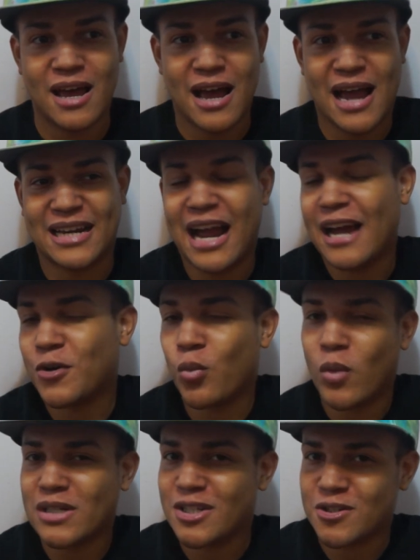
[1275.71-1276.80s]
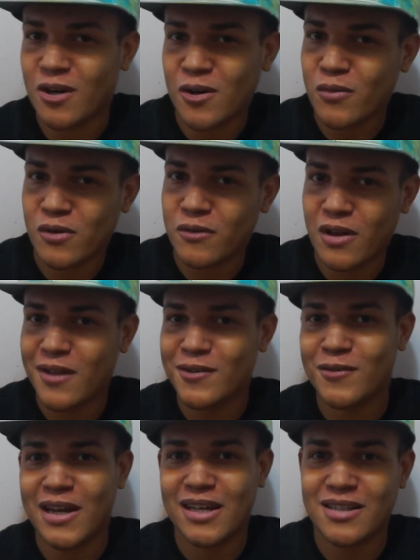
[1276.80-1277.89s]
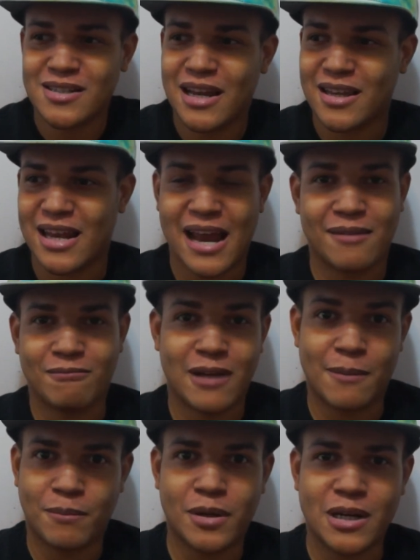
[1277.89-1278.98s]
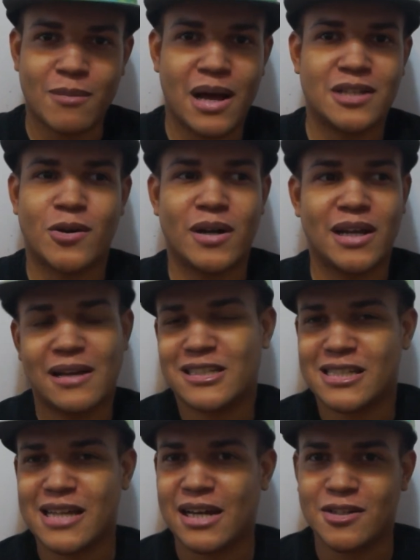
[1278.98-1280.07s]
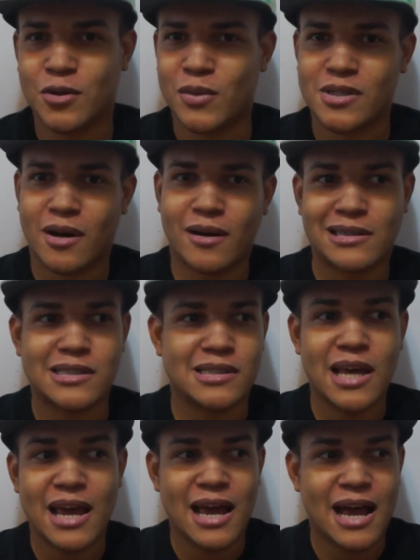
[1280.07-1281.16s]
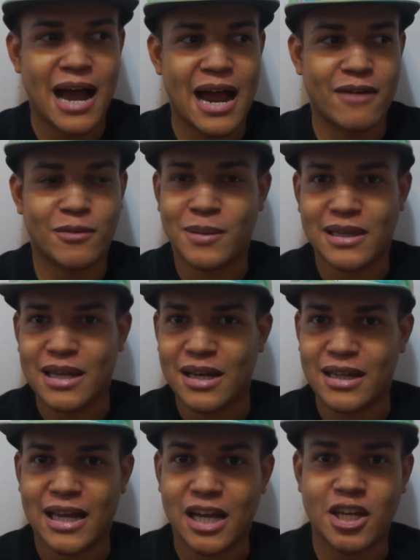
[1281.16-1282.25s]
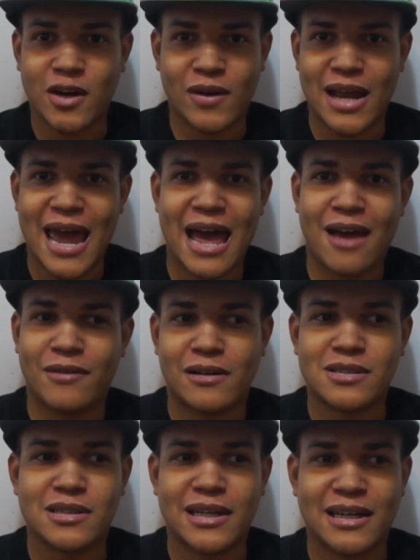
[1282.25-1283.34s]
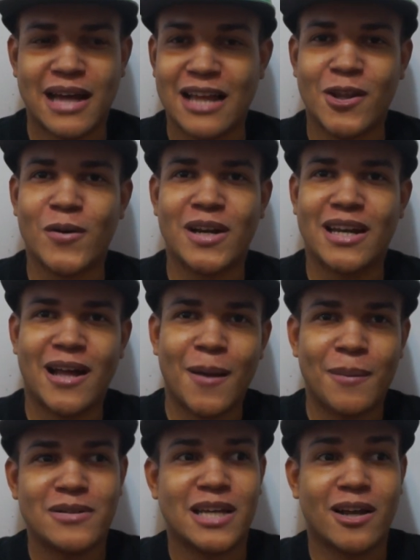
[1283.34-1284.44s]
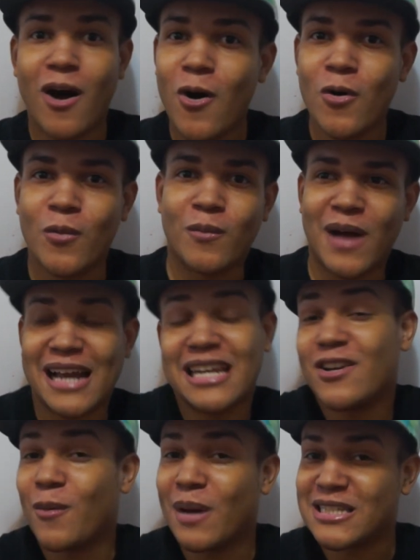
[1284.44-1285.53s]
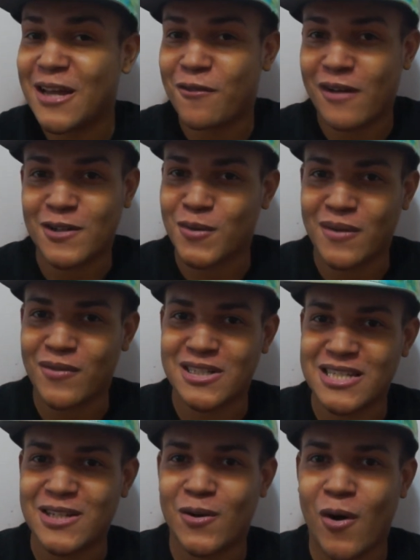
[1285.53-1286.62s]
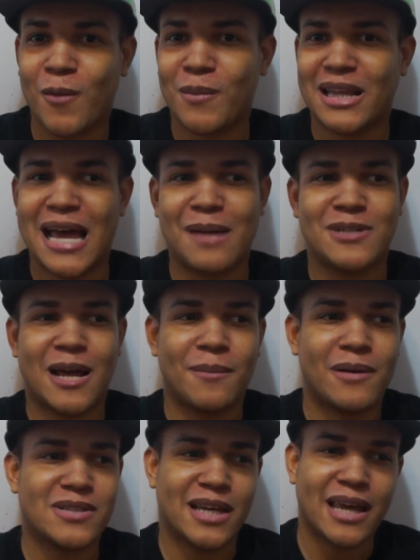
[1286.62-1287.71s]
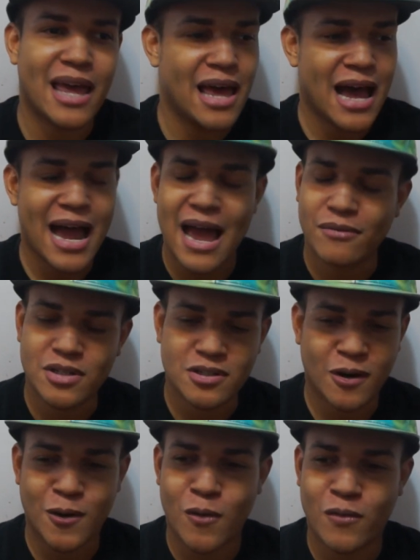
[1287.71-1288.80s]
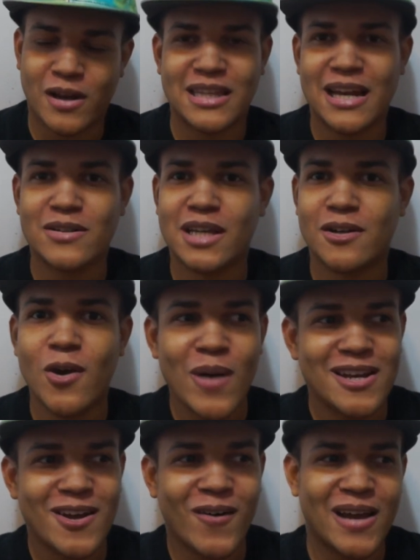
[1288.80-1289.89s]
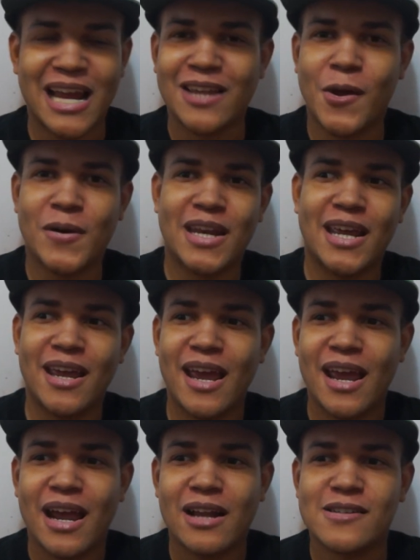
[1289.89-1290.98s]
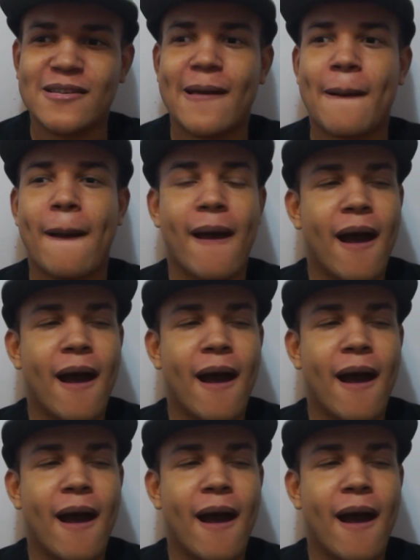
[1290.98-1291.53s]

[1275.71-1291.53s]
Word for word: I kind of want to start over Fallout New Vegas. Now that I, I'm putting mods on it, I decided to restart because I haven't played that in like a year and a half. And I was like, I loaded it up. I was like, oh, I didn't know my save files were even still on my laptop. I was like, I have to start over. And then I was like, no, I don't. And I loaded it and I was like,